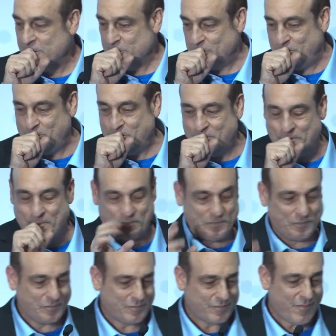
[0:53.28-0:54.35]

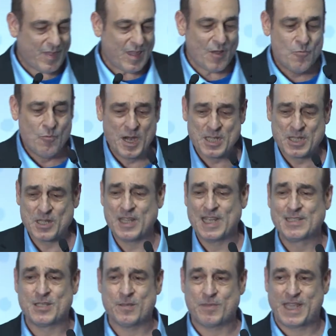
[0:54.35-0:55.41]
One of the
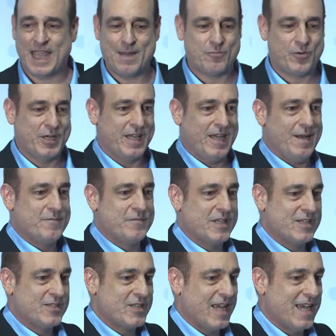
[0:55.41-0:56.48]
things that became pretty
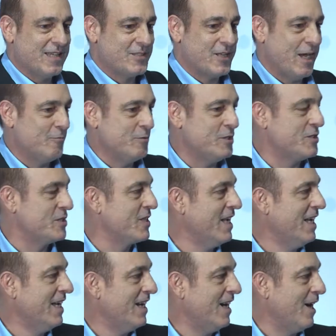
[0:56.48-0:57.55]
obvious as I was
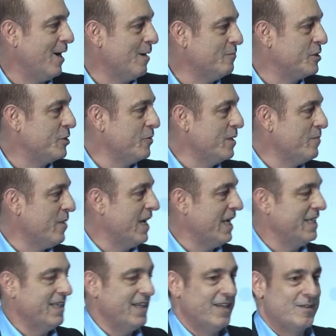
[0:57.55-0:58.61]
doing
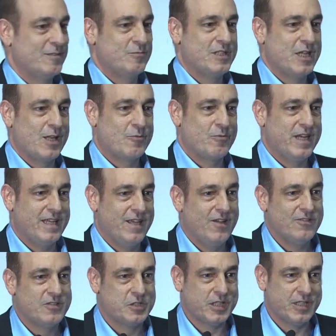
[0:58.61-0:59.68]
my
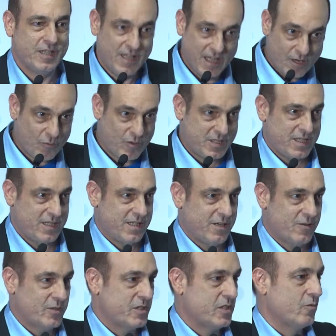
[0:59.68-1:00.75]
teleradiology was that there
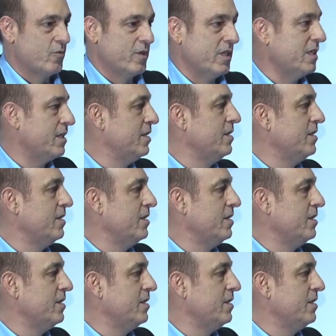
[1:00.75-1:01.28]
was a really